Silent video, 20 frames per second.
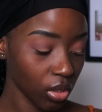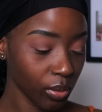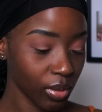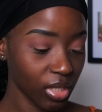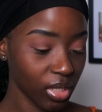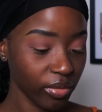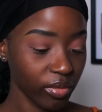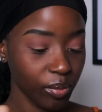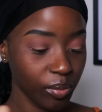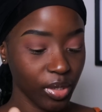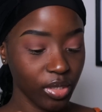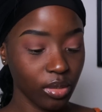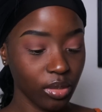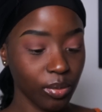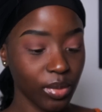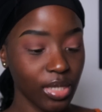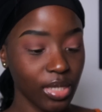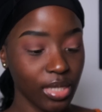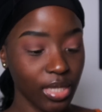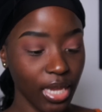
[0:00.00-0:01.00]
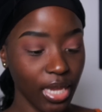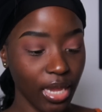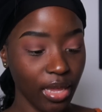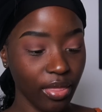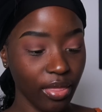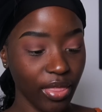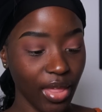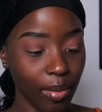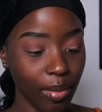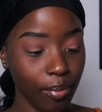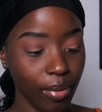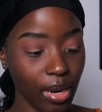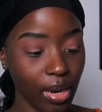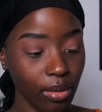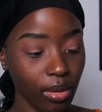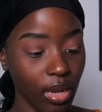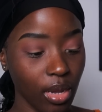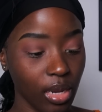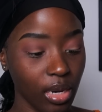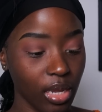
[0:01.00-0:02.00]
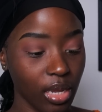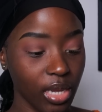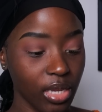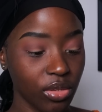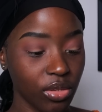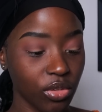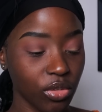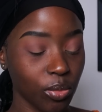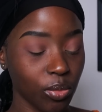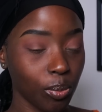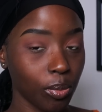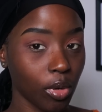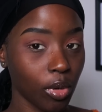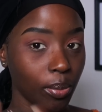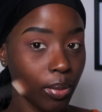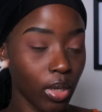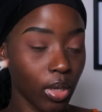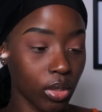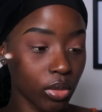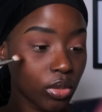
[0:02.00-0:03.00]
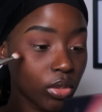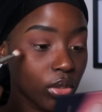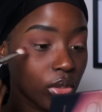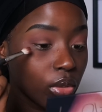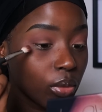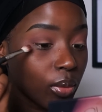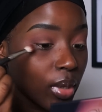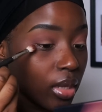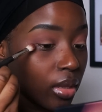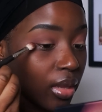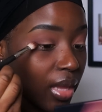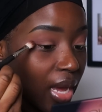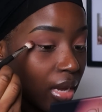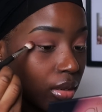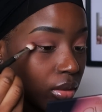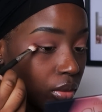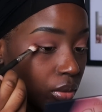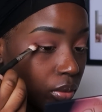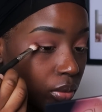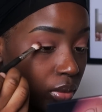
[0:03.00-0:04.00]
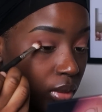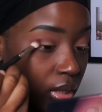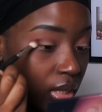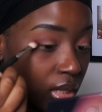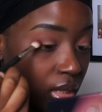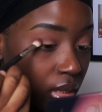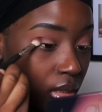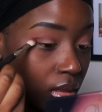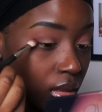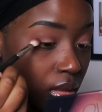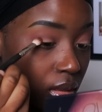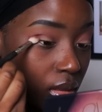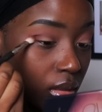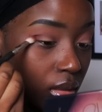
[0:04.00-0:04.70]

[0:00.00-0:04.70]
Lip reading: I'm going to take that brown colour and just pop it onto where the outer corner is.